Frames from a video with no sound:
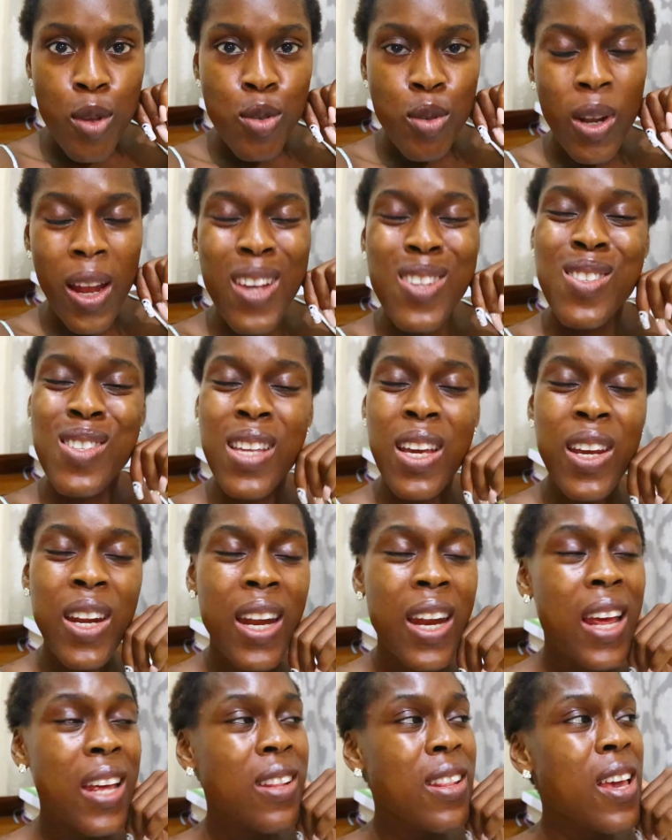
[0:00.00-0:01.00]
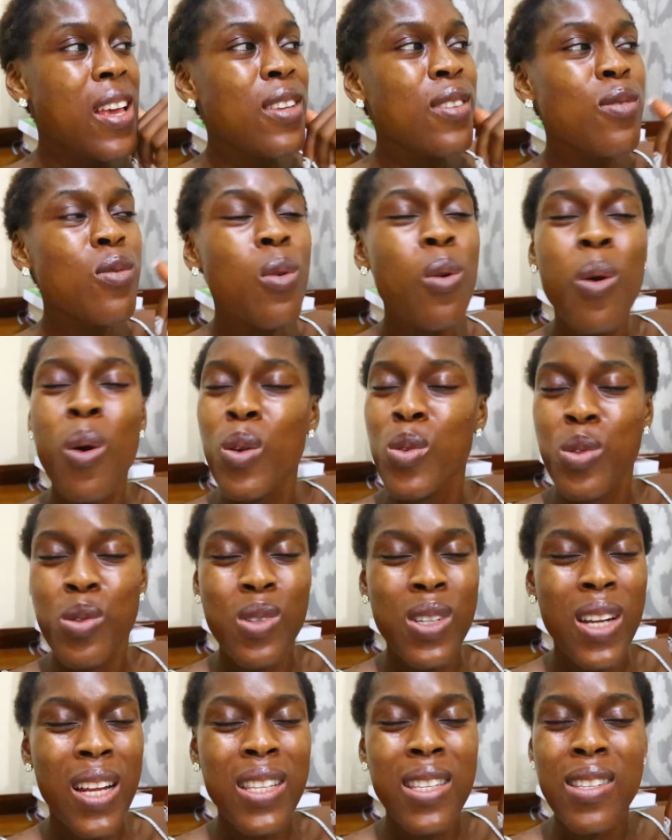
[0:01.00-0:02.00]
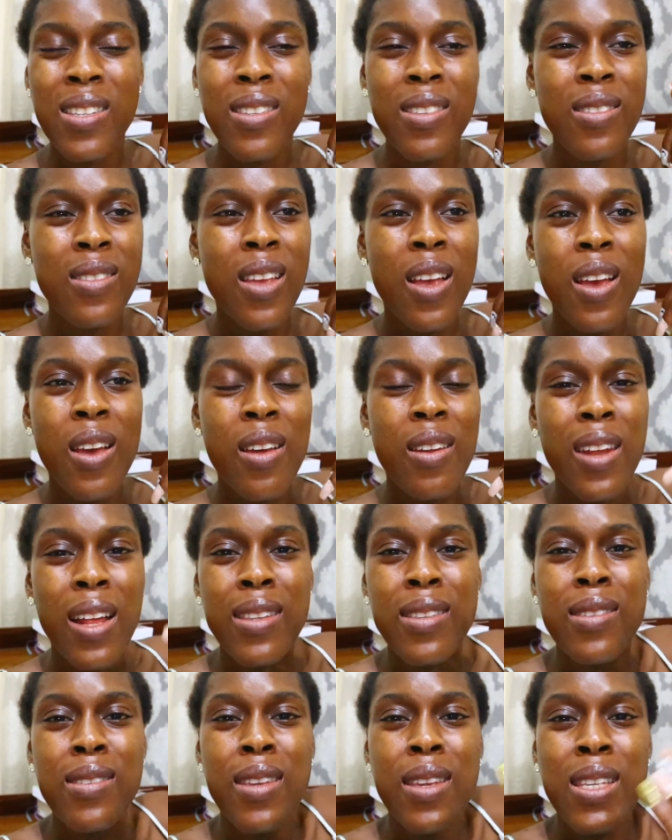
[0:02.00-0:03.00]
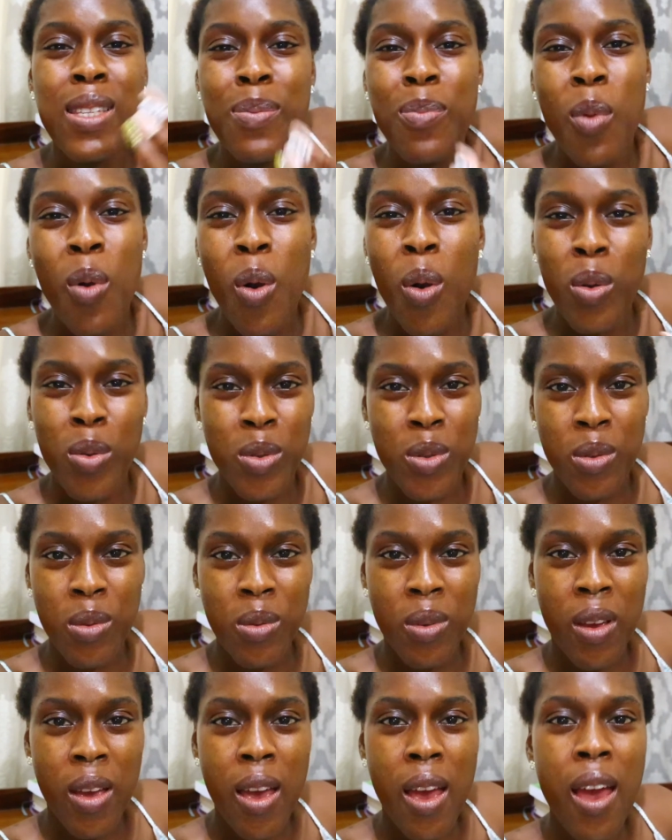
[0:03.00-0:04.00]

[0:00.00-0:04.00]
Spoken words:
So that's to tell you that there is no hustle that is a small hustle.